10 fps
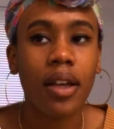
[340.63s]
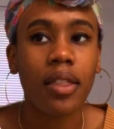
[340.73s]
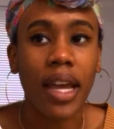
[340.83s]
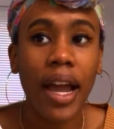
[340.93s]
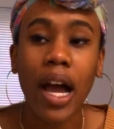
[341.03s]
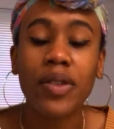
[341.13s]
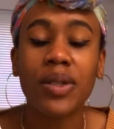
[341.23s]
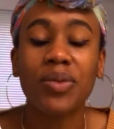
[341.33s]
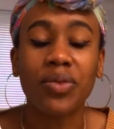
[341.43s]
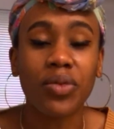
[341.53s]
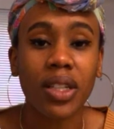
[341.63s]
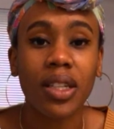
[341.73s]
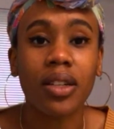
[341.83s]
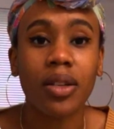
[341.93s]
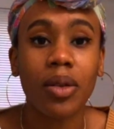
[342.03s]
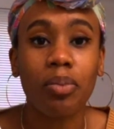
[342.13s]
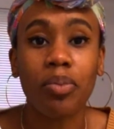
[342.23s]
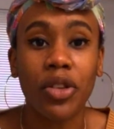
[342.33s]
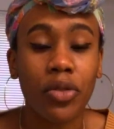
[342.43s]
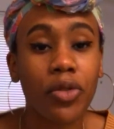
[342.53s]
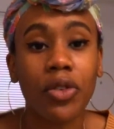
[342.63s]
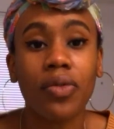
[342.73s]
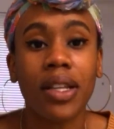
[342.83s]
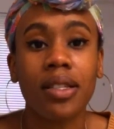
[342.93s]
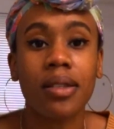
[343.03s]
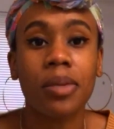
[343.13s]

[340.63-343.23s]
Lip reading: They have some really beautiful fences,